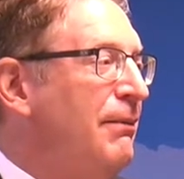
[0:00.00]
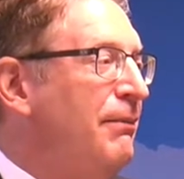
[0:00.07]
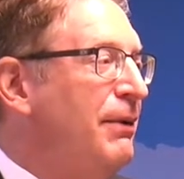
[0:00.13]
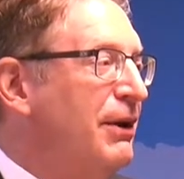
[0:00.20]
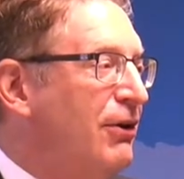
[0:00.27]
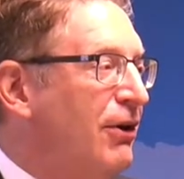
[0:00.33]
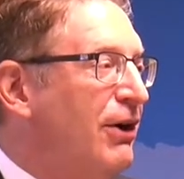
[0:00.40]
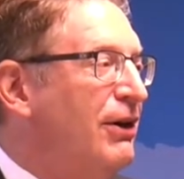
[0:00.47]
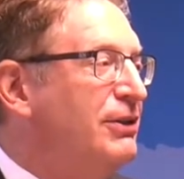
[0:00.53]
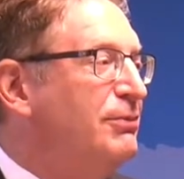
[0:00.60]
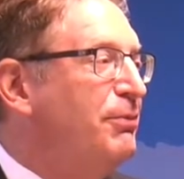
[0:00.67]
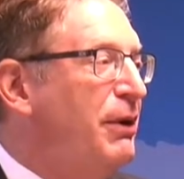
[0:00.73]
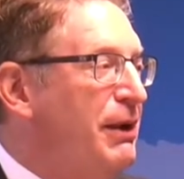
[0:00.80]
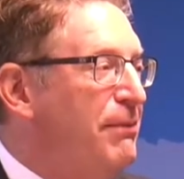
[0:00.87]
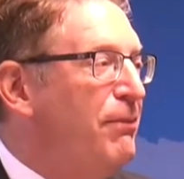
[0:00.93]
because
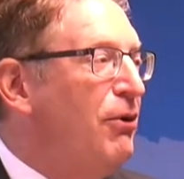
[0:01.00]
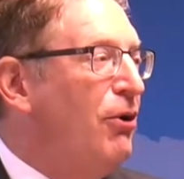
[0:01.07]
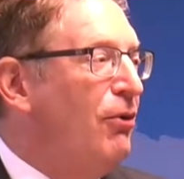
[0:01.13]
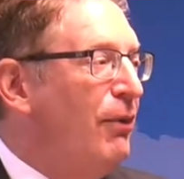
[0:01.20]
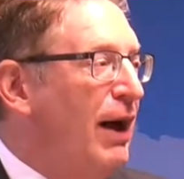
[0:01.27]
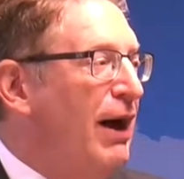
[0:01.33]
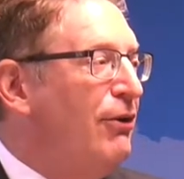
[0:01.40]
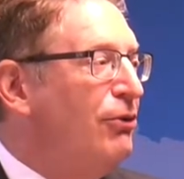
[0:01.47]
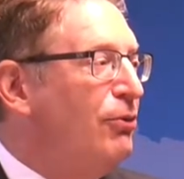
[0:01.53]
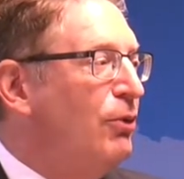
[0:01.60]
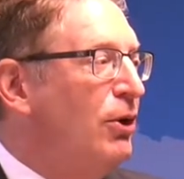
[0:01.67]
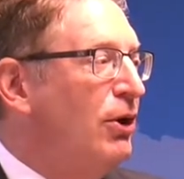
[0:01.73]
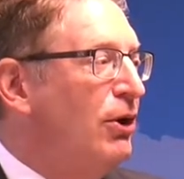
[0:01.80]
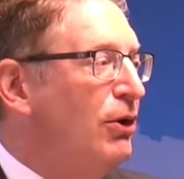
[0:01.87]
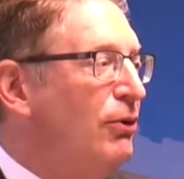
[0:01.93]
people around the
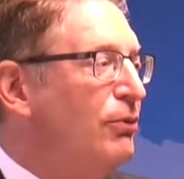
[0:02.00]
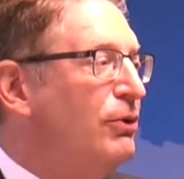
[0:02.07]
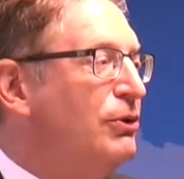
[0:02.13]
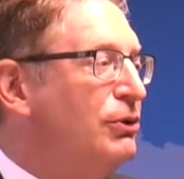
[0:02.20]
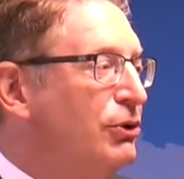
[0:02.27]
world will